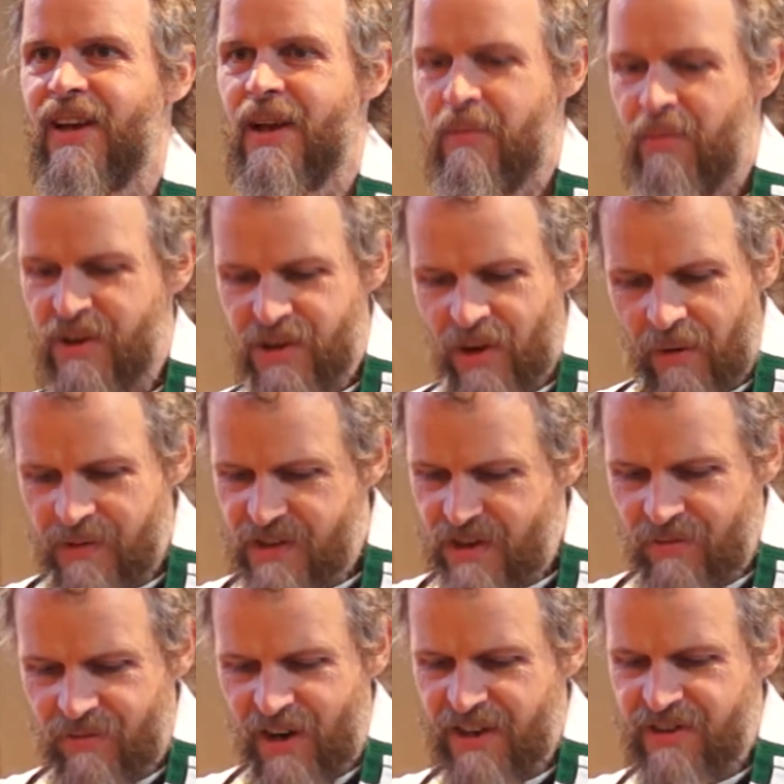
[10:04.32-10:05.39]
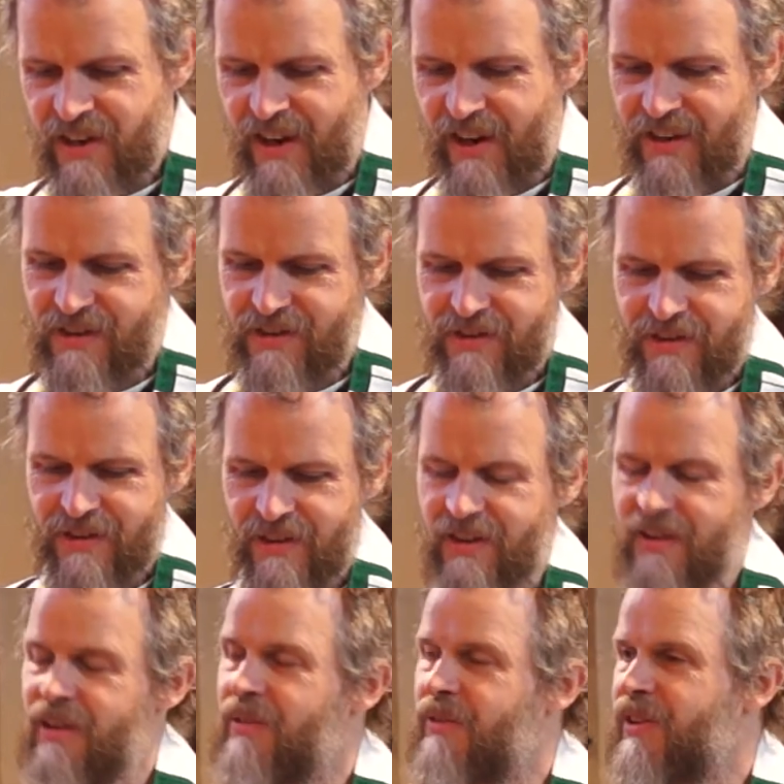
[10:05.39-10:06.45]
which obviously resonates
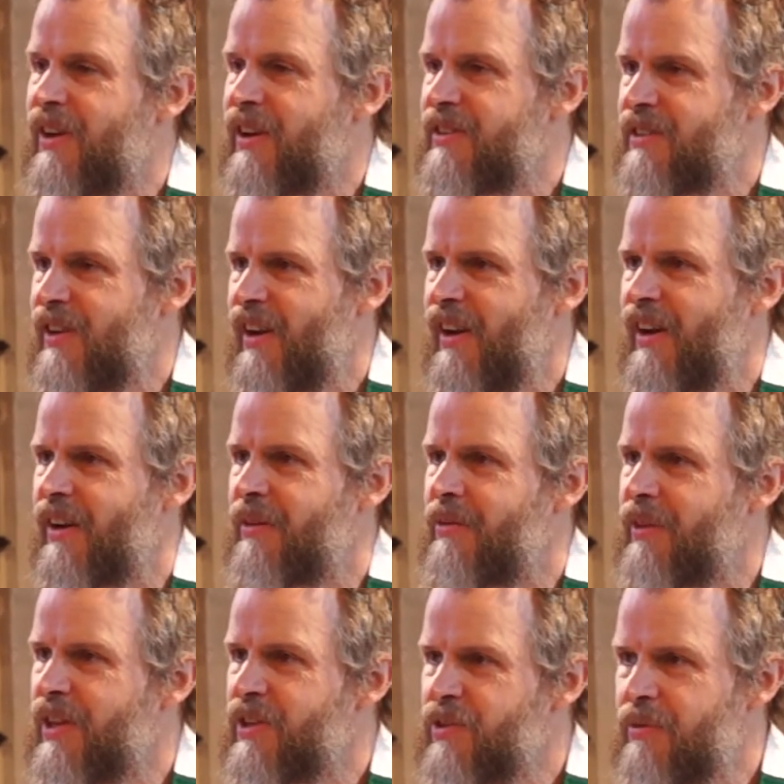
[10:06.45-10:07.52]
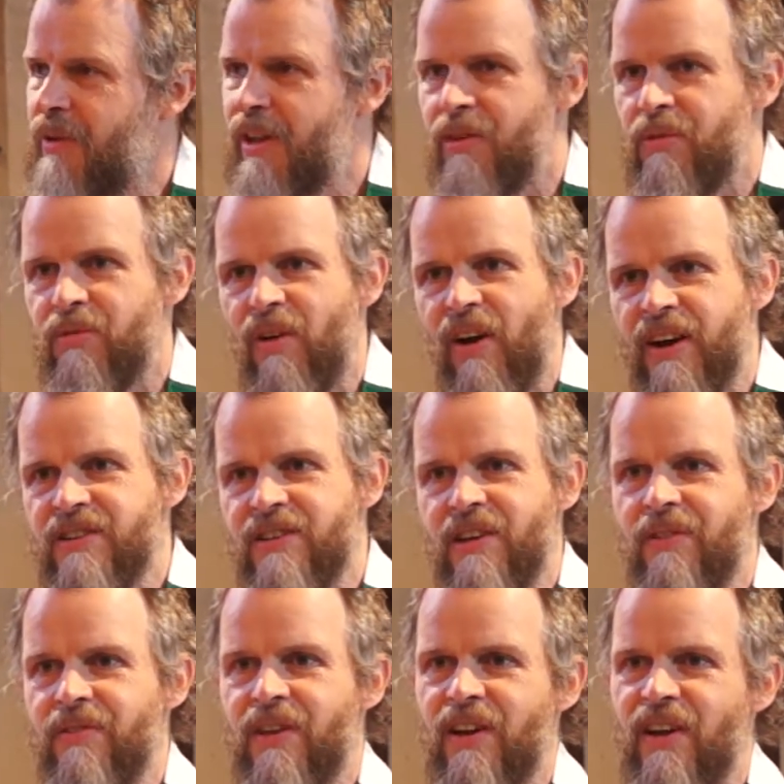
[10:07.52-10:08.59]
with Isaiah, when they're talking about the rising
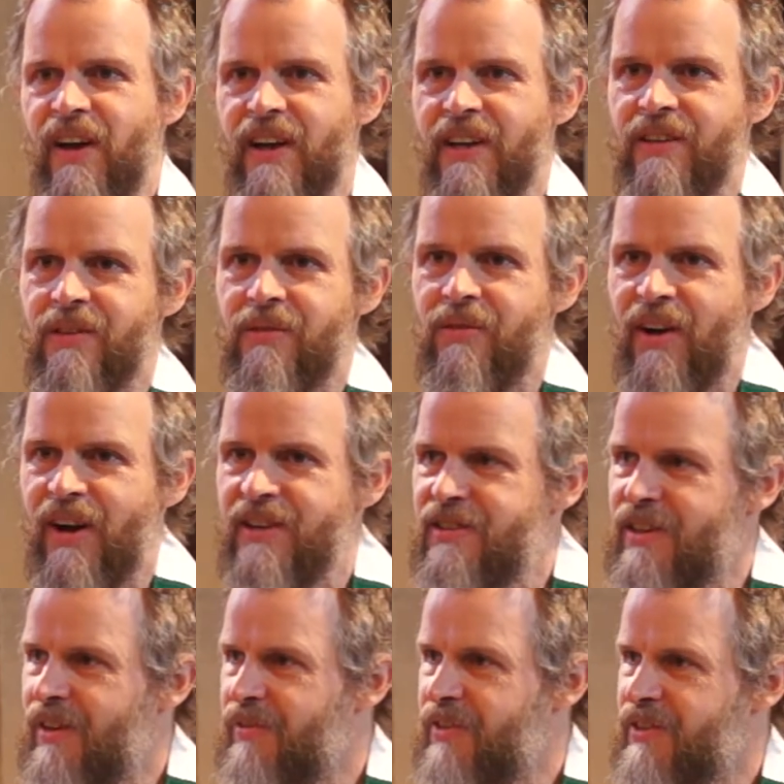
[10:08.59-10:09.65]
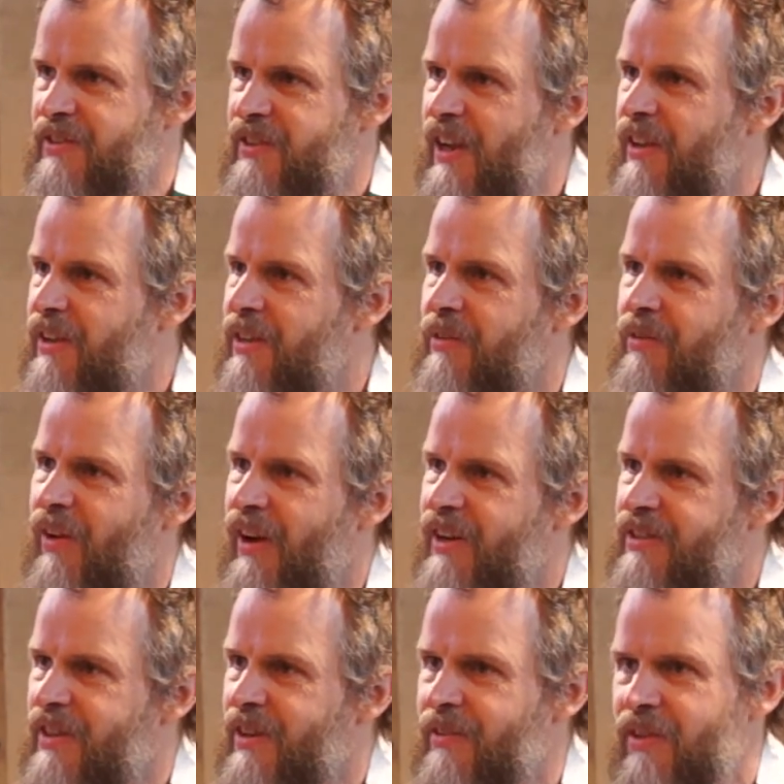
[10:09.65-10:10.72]
of the light, the rising of the sun, the
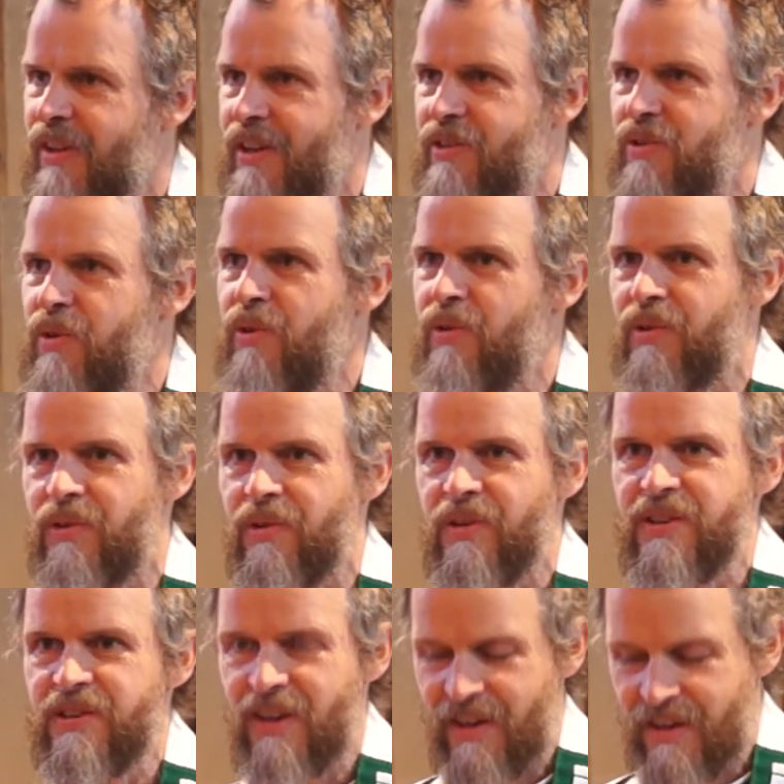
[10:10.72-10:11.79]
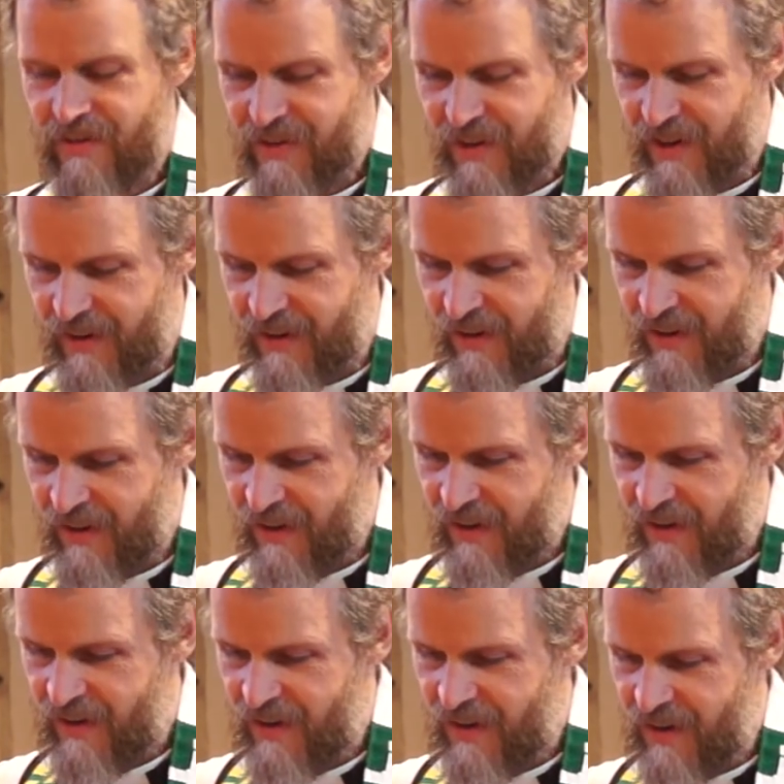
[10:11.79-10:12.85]
rising of their dawn, and all this kind of thing.
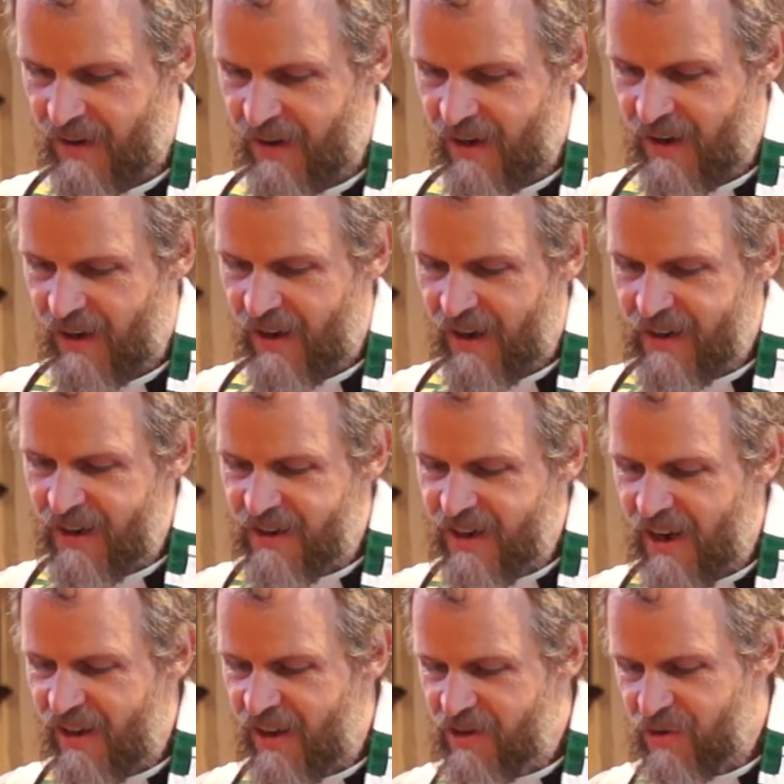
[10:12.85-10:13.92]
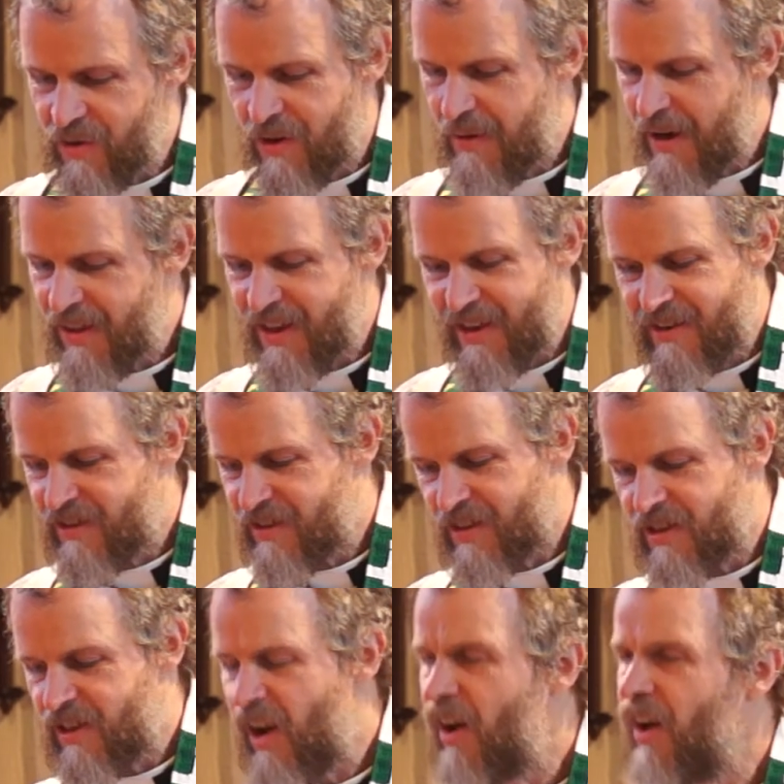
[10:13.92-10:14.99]
And yet here they talk about this
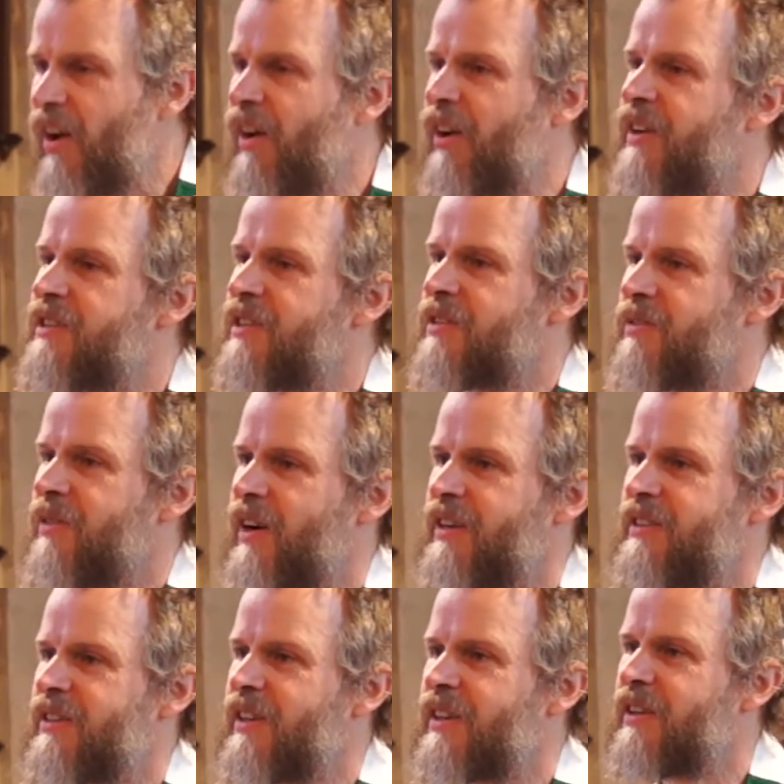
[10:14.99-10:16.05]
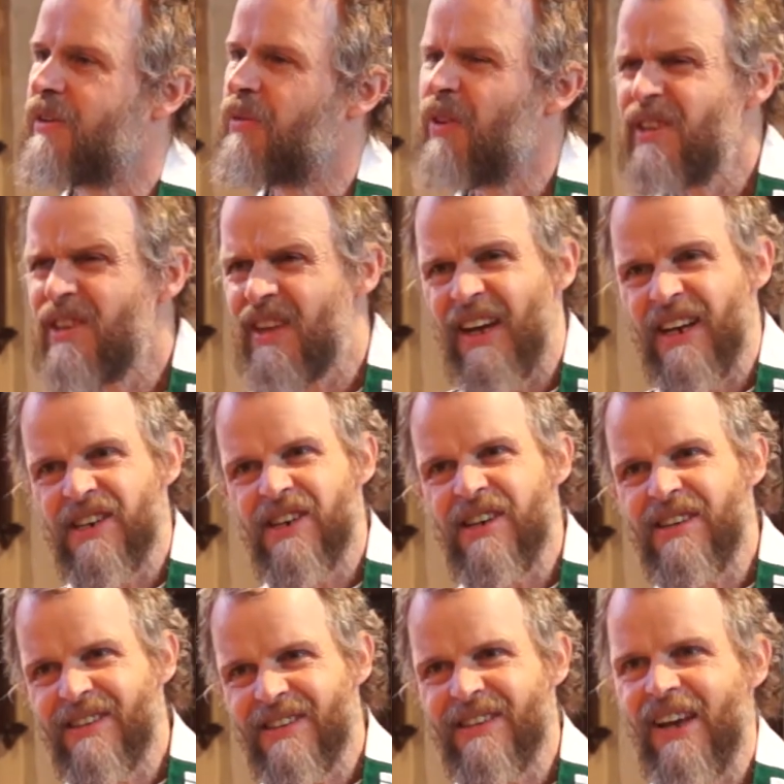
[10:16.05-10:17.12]
star that is rising. What did they actually
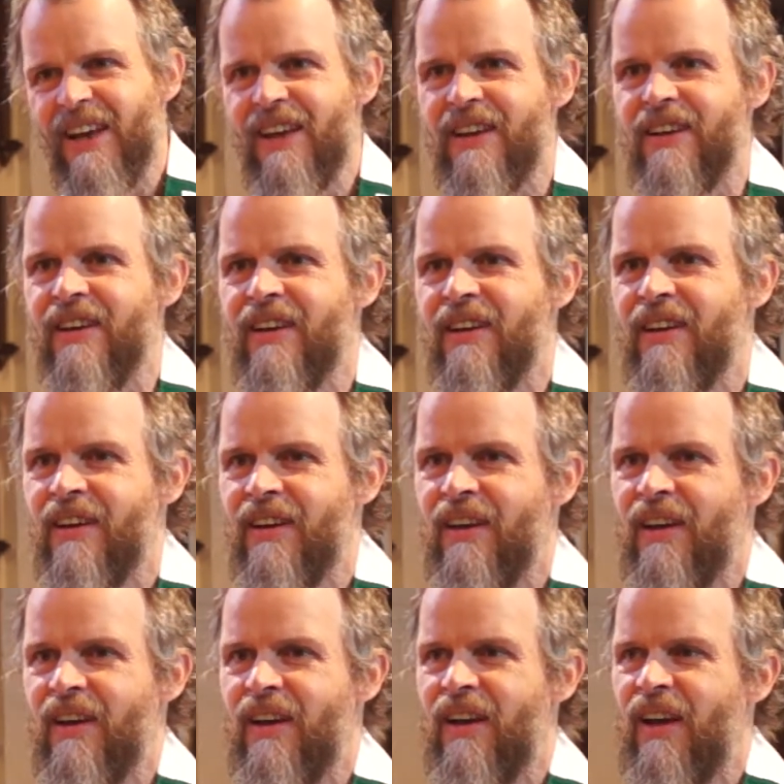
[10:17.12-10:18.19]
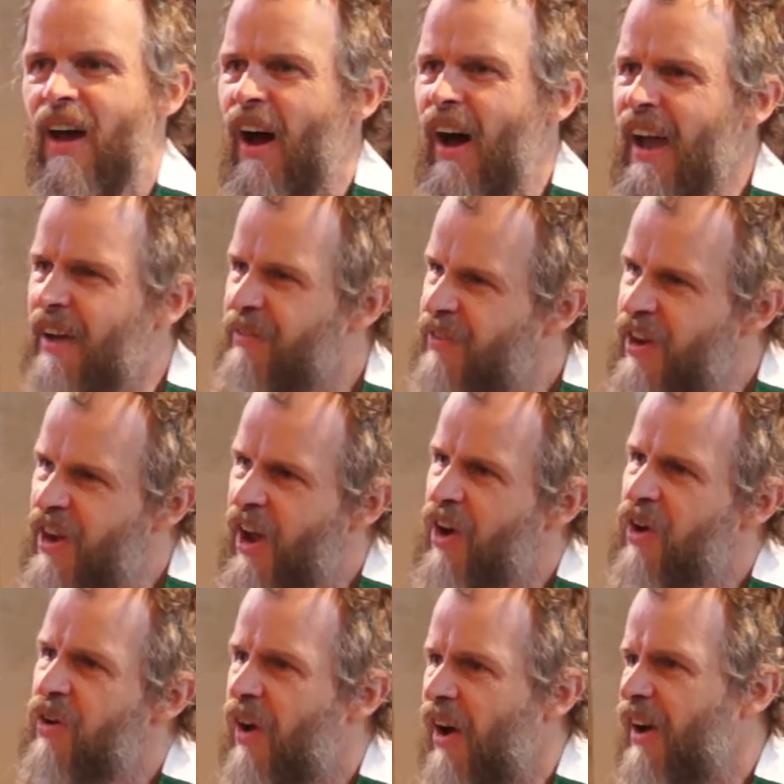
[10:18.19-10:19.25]
see? I have
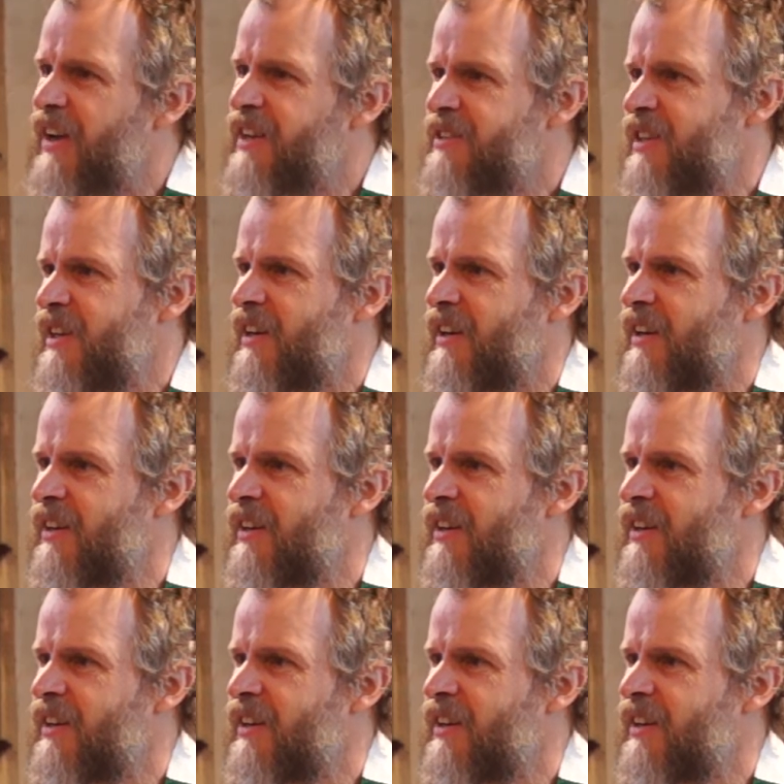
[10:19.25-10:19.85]
no idea.